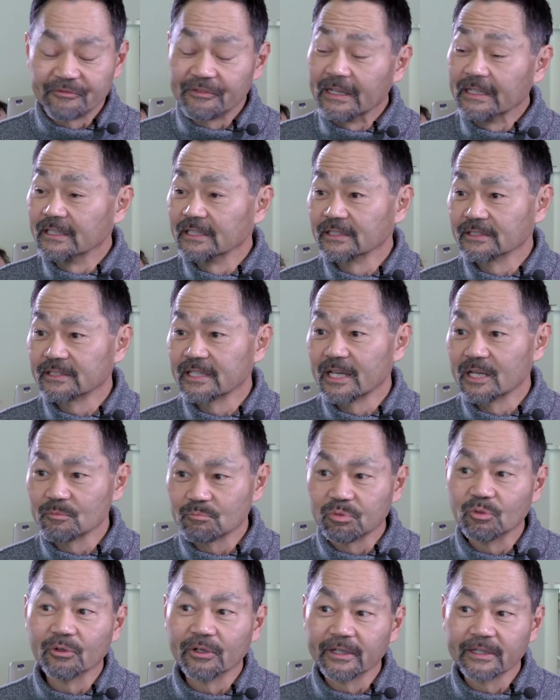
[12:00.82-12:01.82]
a funding
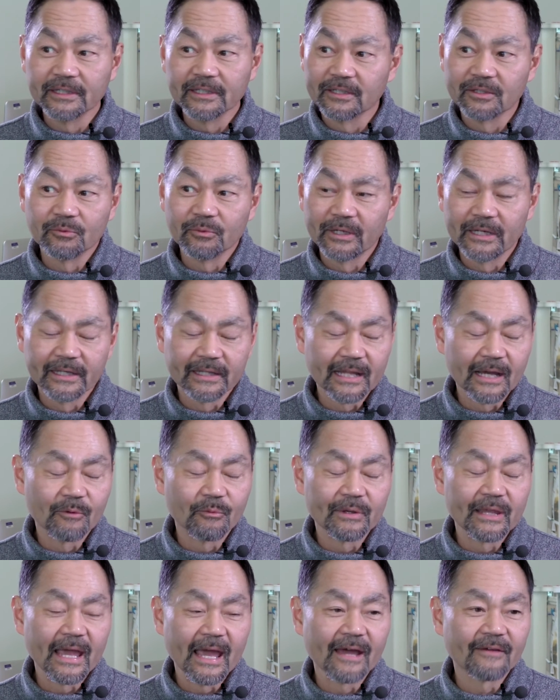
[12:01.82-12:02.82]
standpoint in a way that
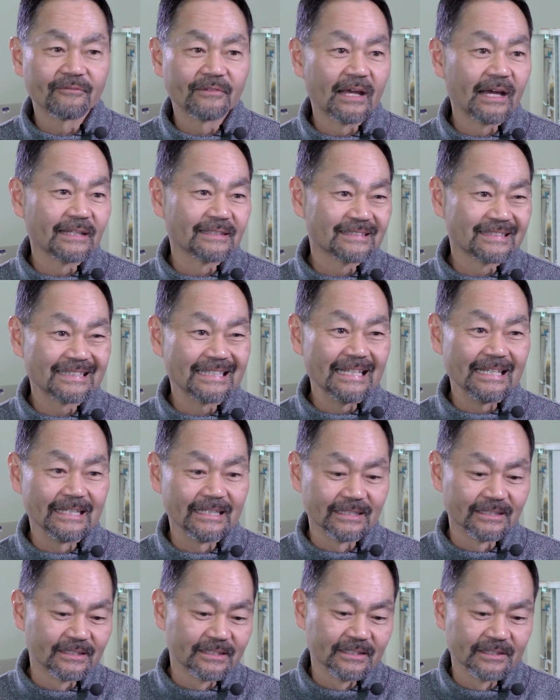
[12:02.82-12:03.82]
we have not
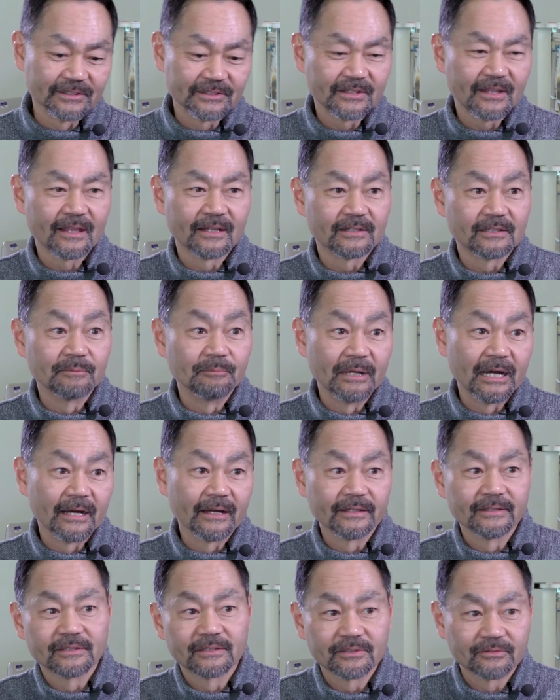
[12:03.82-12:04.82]
seen since the
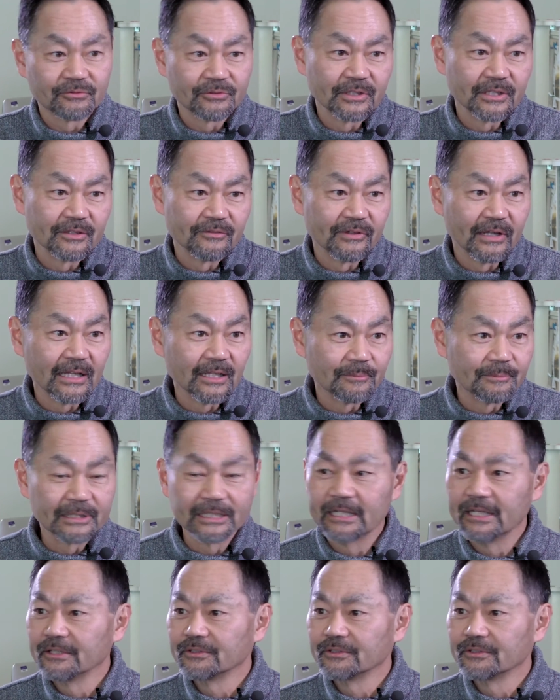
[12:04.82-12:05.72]
demise of redevelopment